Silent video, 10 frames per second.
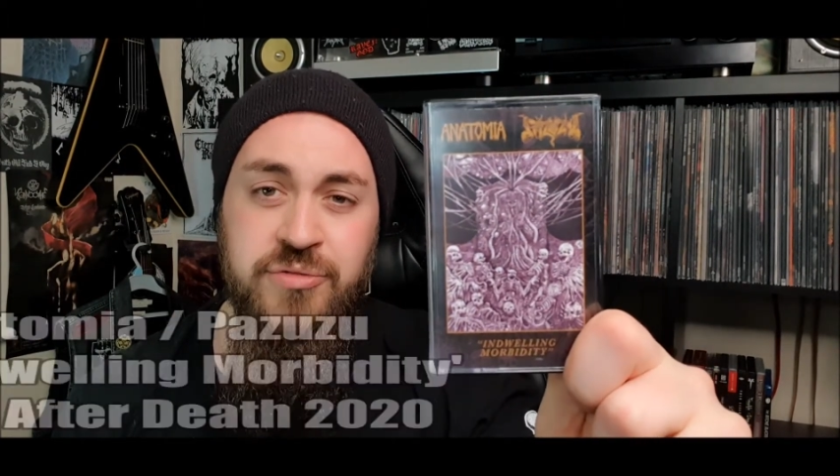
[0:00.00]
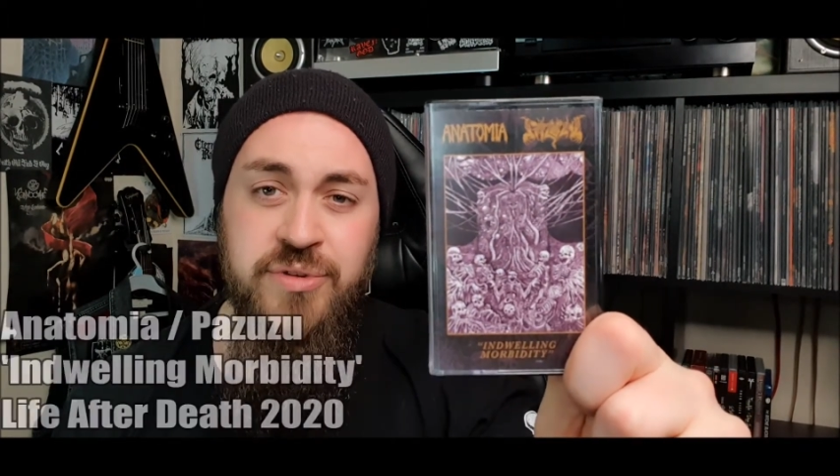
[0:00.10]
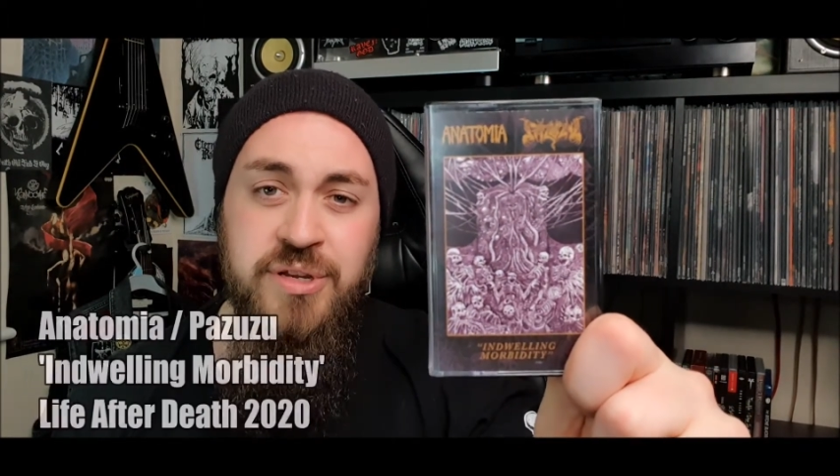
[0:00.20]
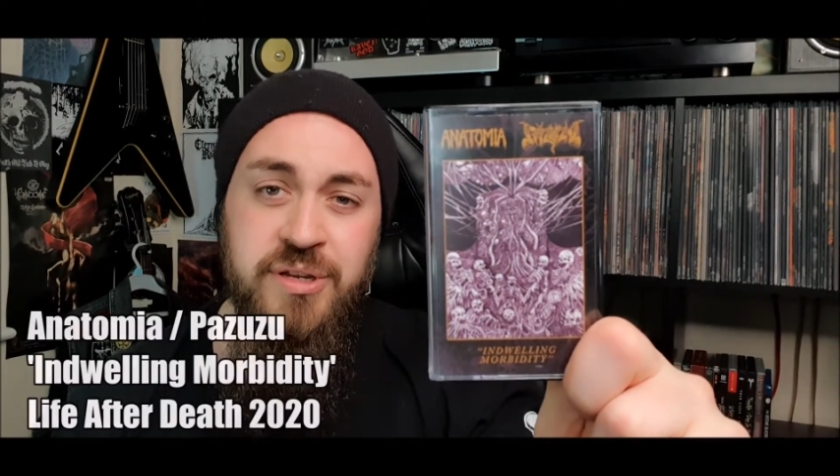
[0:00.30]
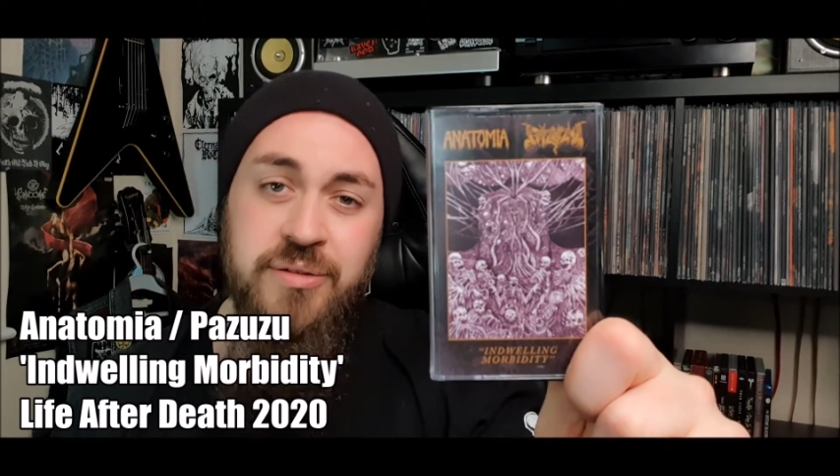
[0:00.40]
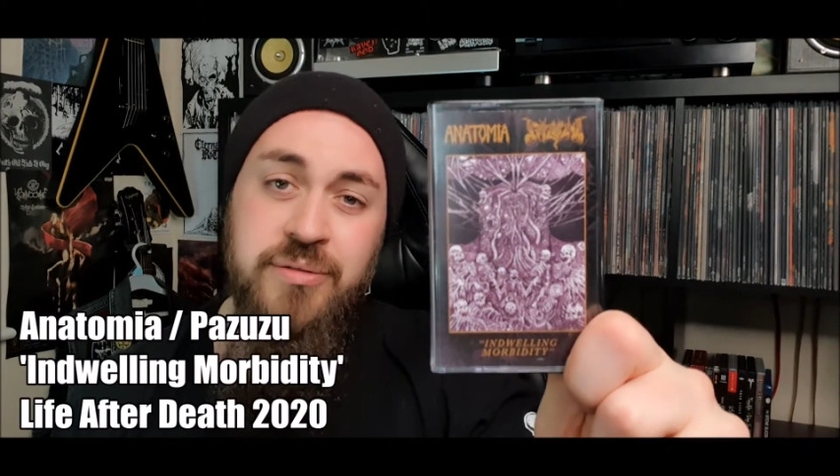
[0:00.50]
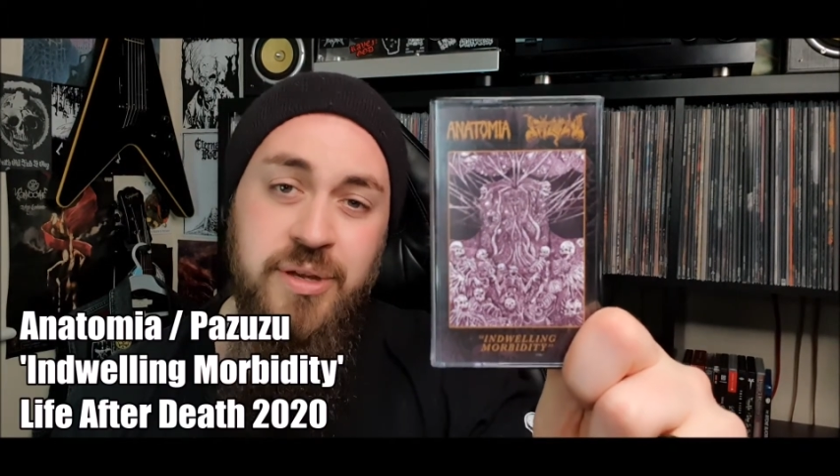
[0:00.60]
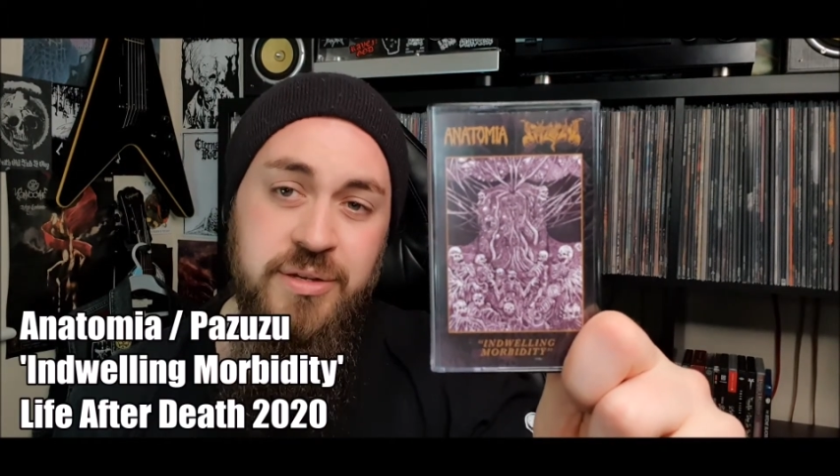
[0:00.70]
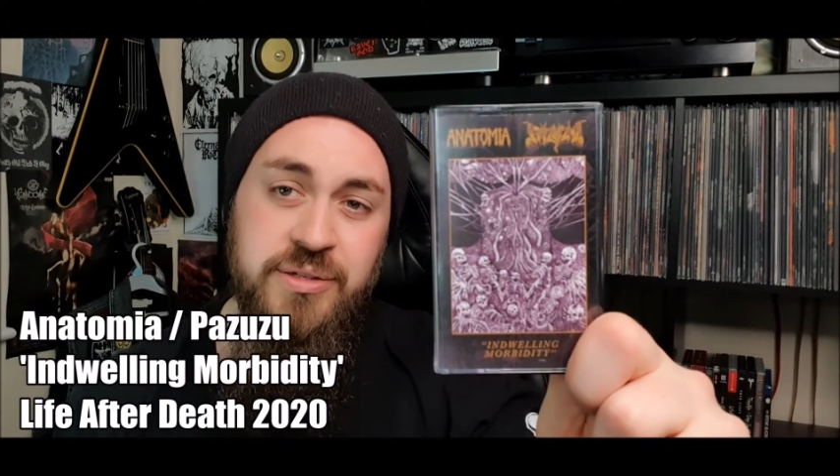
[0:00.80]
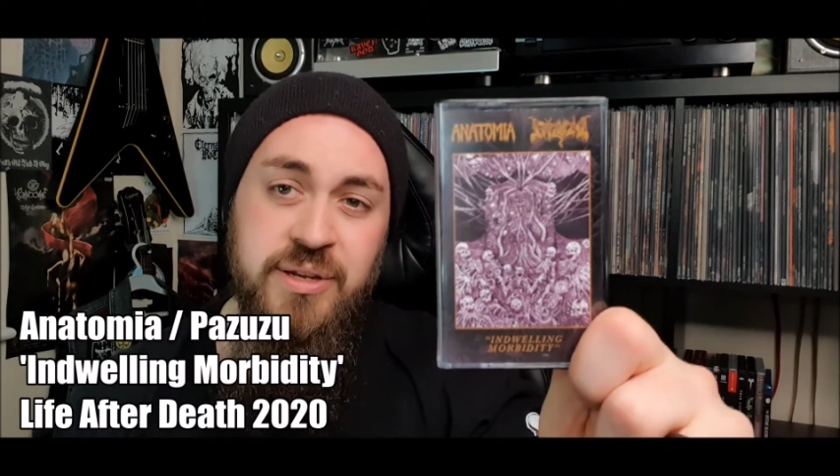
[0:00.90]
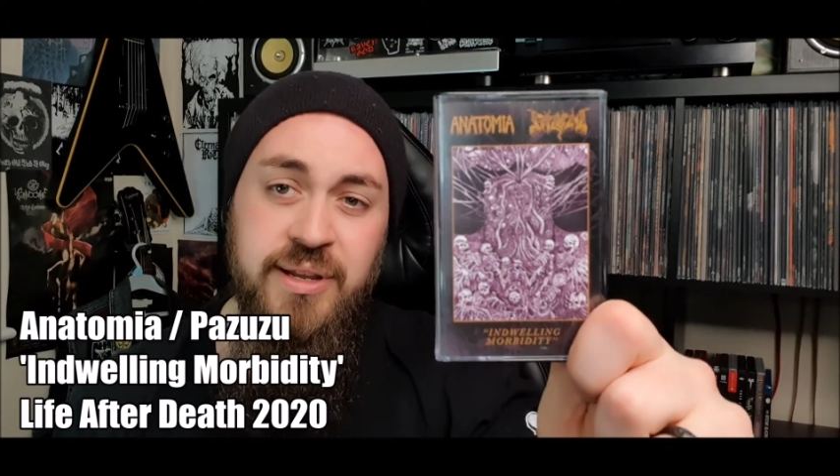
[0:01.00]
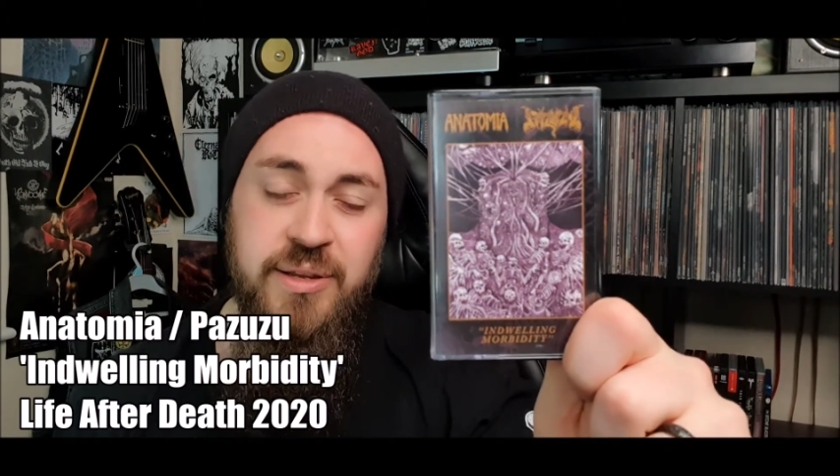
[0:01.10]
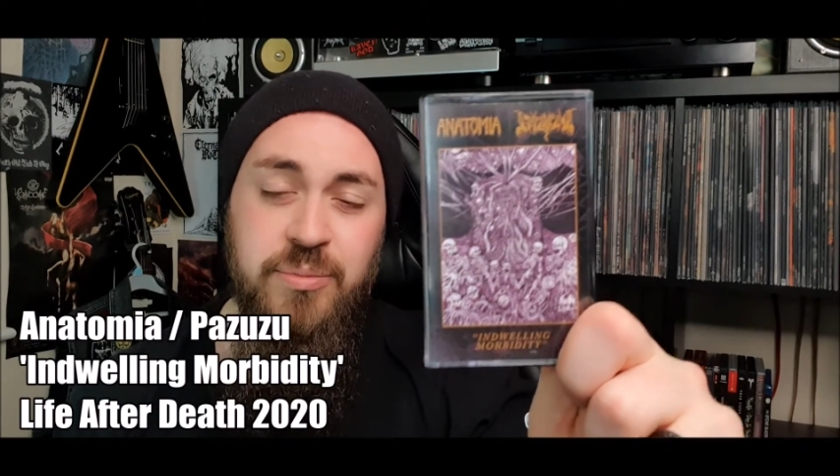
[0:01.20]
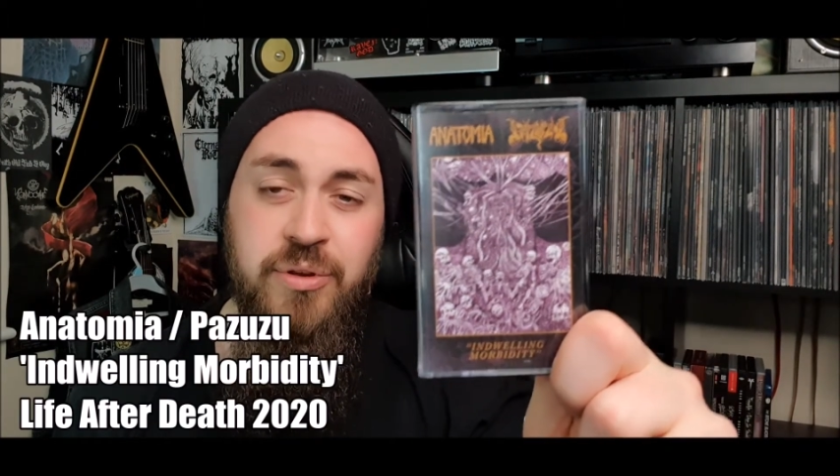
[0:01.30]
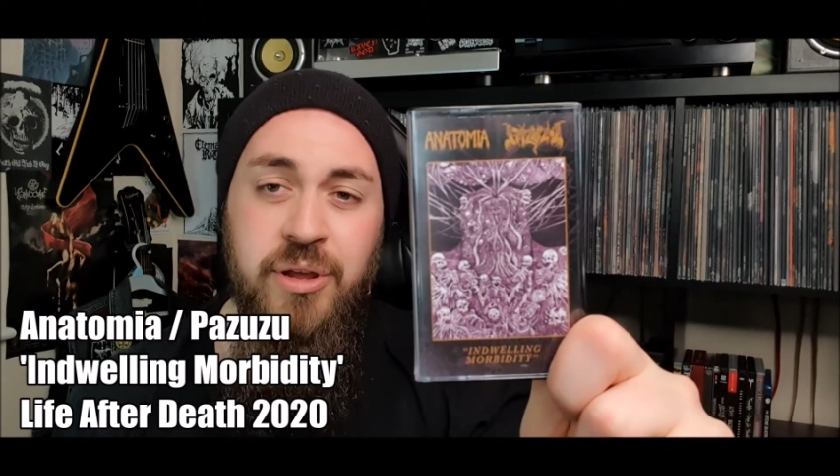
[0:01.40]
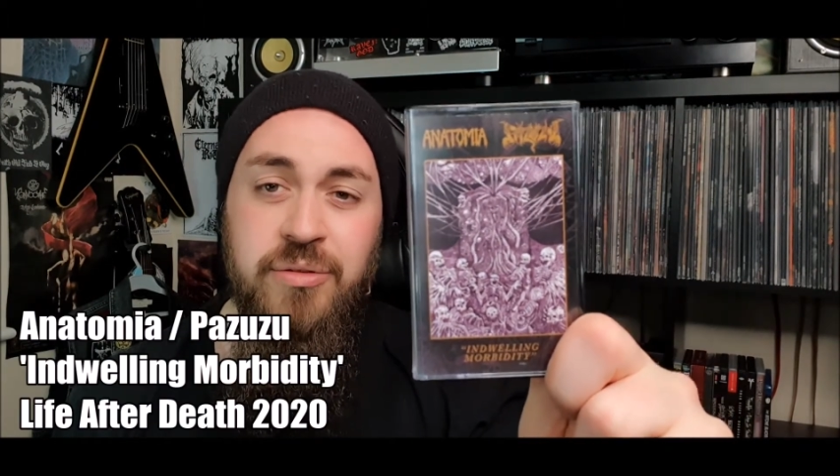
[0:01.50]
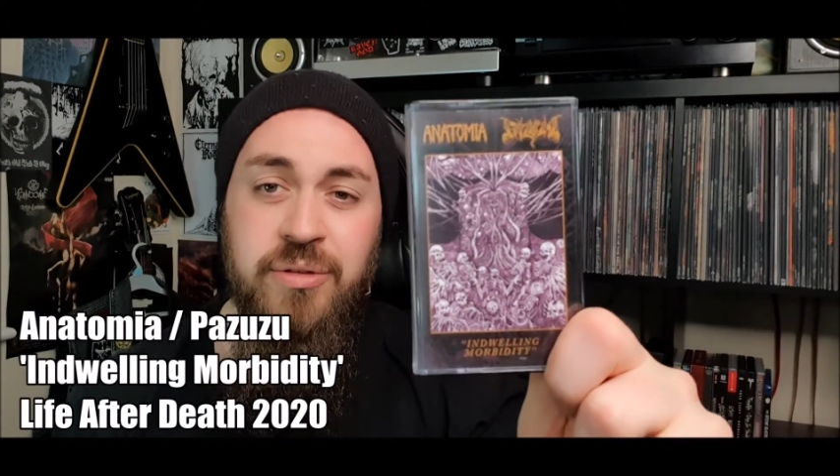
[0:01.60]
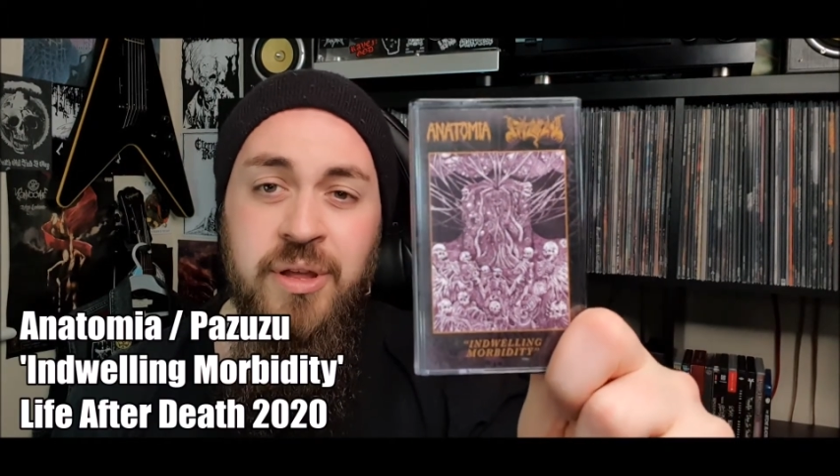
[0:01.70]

Rica, hence the link below